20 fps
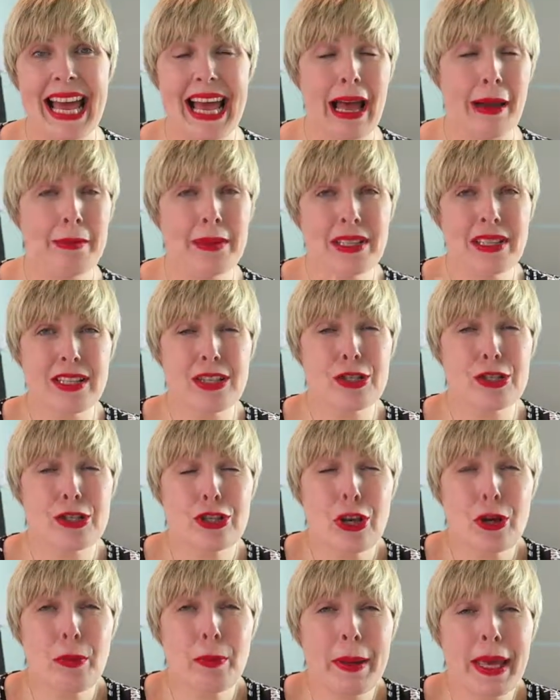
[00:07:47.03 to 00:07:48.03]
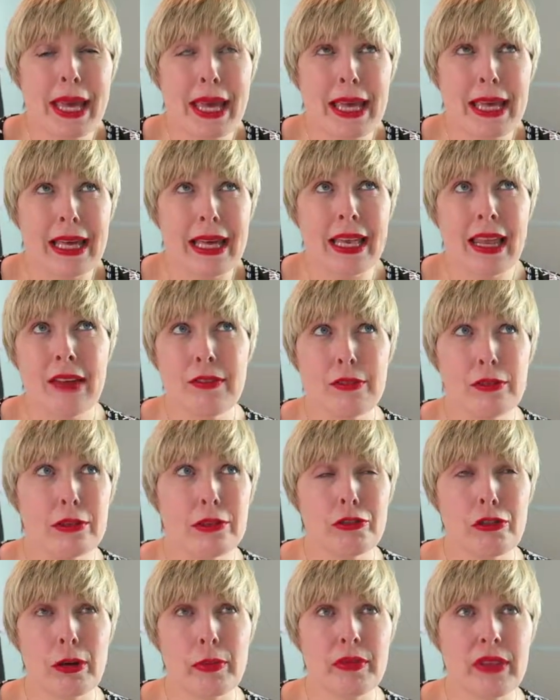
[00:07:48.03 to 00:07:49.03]
Amazon is so big and
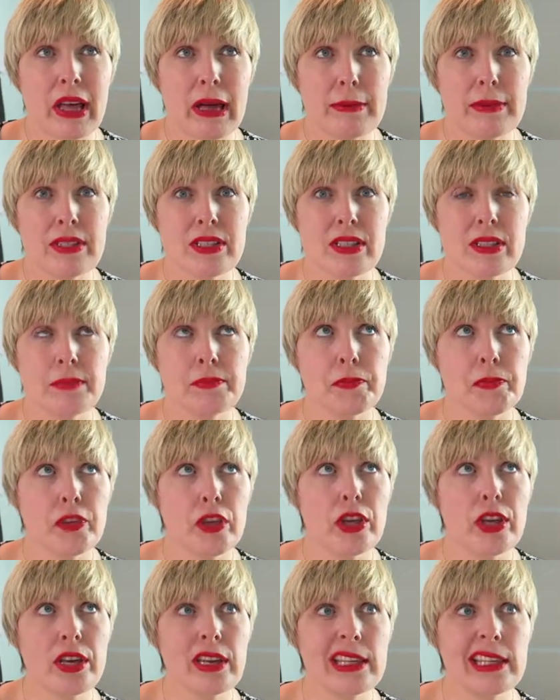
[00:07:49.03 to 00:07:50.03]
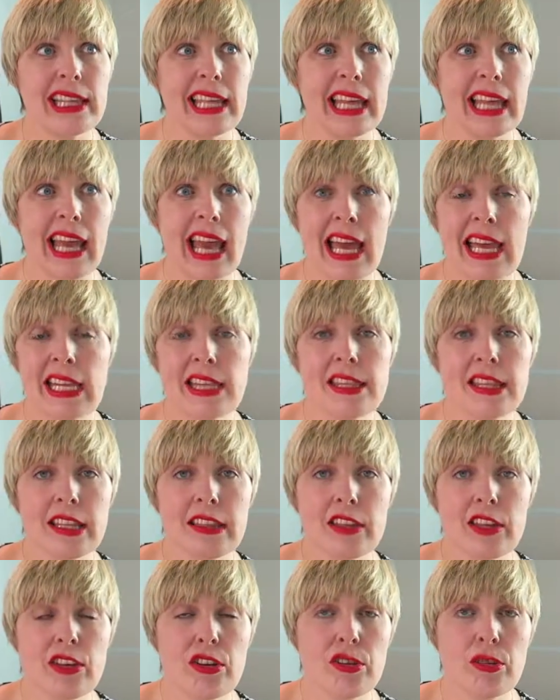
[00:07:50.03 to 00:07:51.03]
everyone shops at Amazon, so you can link
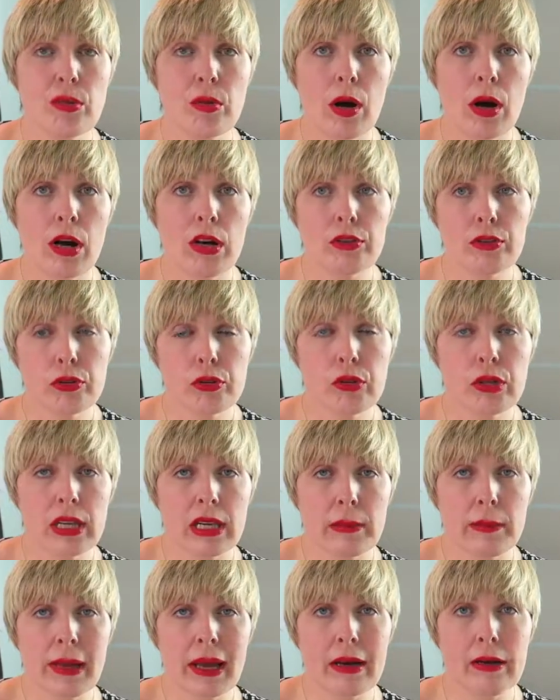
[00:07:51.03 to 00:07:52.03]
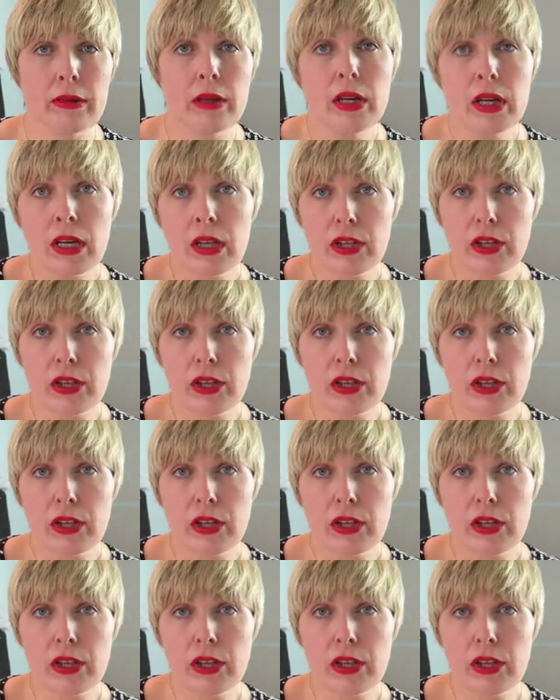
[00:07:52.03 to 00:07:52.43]
anything that you are talking about.